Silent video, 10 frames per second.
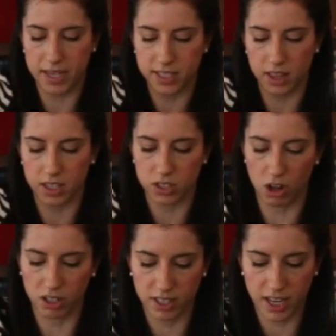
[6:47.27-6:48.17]
mixing this
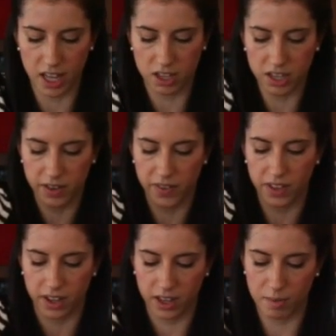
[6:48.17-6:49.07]
all together.
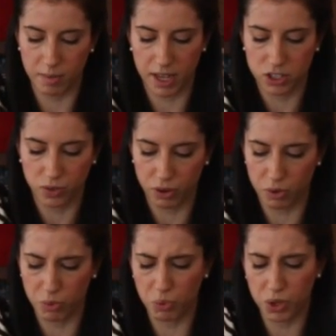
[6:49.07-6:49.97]
It makes
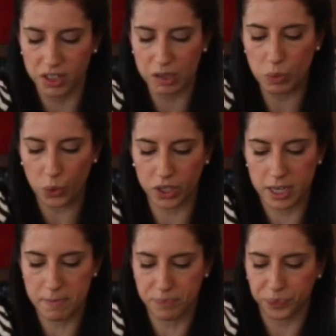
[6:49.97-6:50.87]
for a
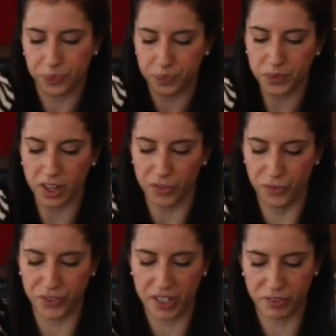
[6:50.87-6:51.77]
really
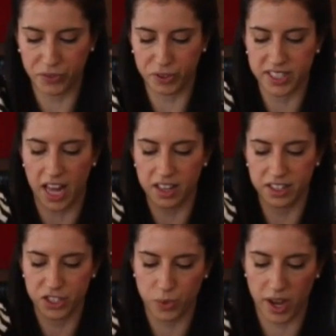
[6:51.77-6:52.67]
flavorful
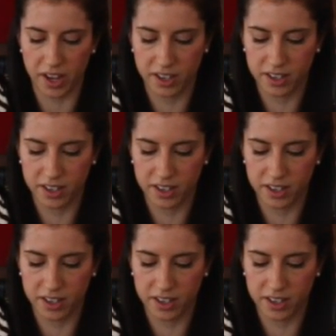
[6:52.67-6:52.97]
salad this way.